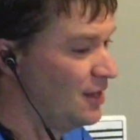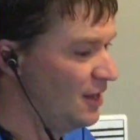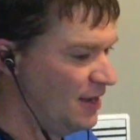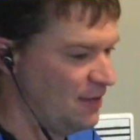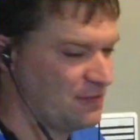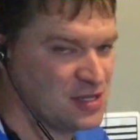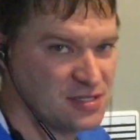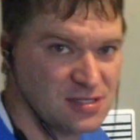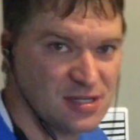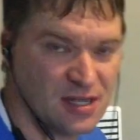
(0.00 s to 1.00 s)
I have
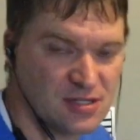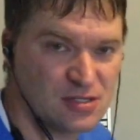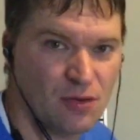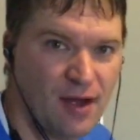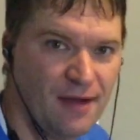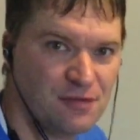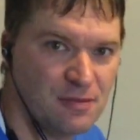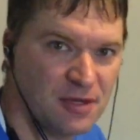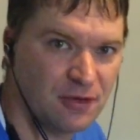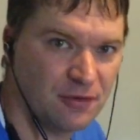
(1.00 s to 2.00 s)
these sticks. You'll have to
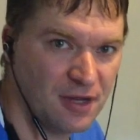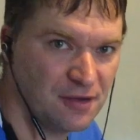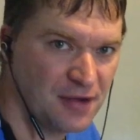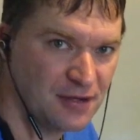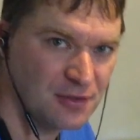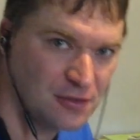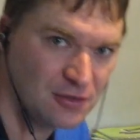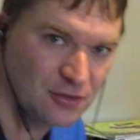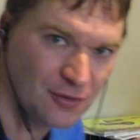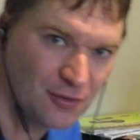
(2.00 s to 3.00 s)
be creative. I know you
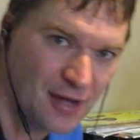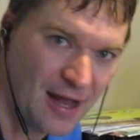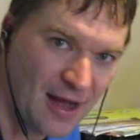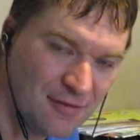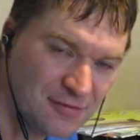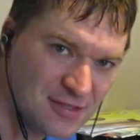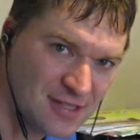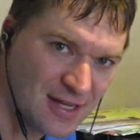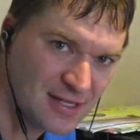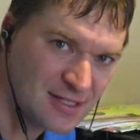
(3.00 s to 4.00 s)
don't all have
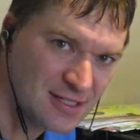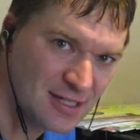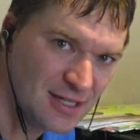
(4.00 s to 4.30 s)
sticks.